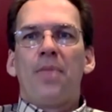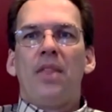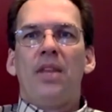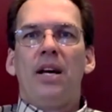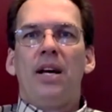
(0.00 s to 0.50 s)

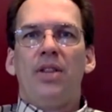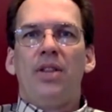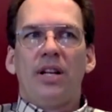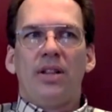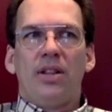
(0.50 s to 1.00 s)

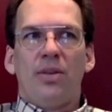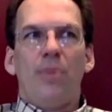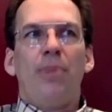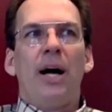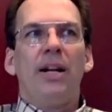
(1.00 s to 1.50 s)
The
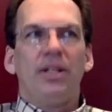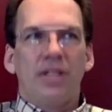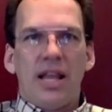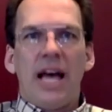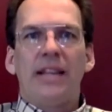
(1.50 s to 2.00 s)
rebuttal
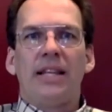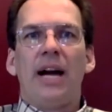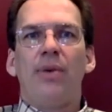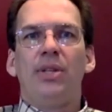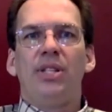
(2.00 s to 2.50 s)
to that
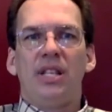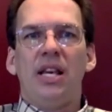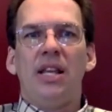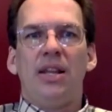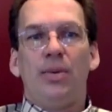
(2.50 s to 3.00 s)
I would
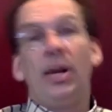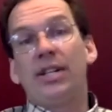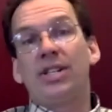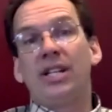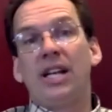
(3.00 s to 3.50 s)
see that would
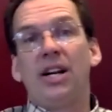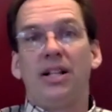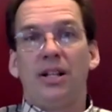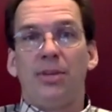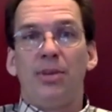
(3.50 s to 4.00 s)
actually
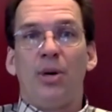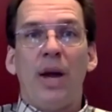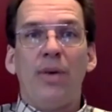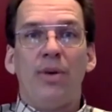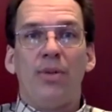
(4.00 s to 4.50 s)
carry a little bit of
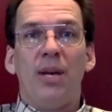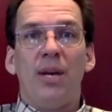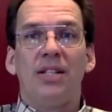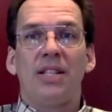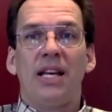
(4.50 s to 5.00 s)
weight with
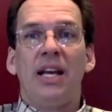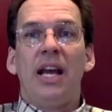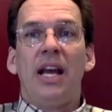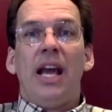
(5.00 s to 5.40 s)
me is that